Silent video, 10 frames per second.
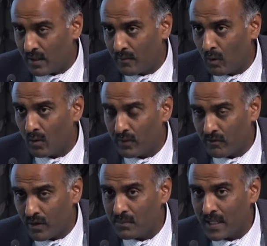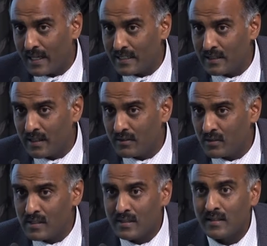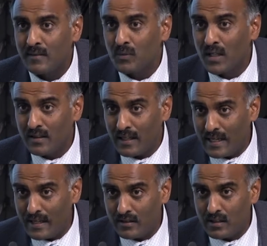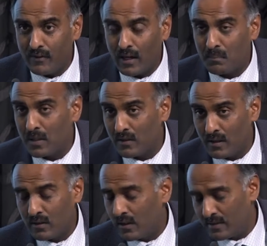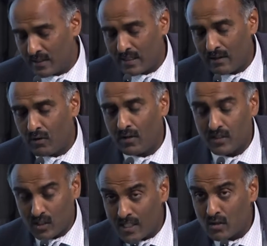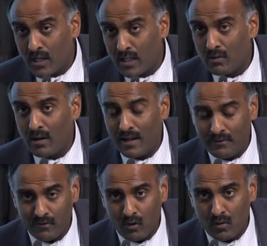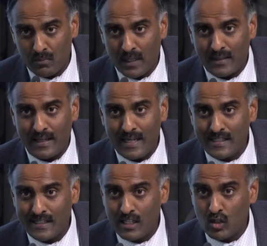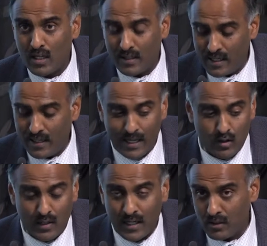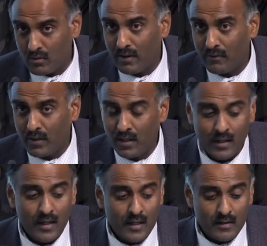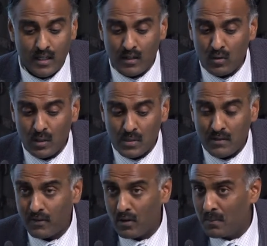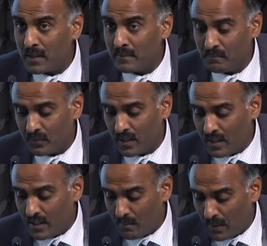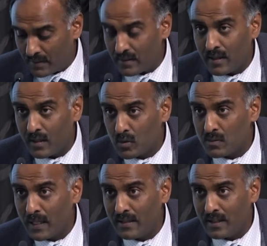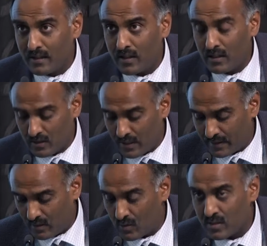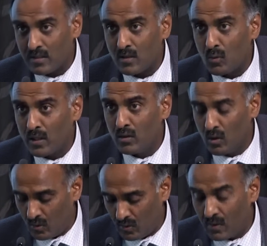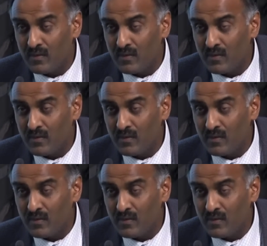evolving from the 1800s, the discovery of the chest radiograph, followed by the ECG and then echocardiography. They knew there was a phenomenon, but it was mainly a clinical diagnosis with no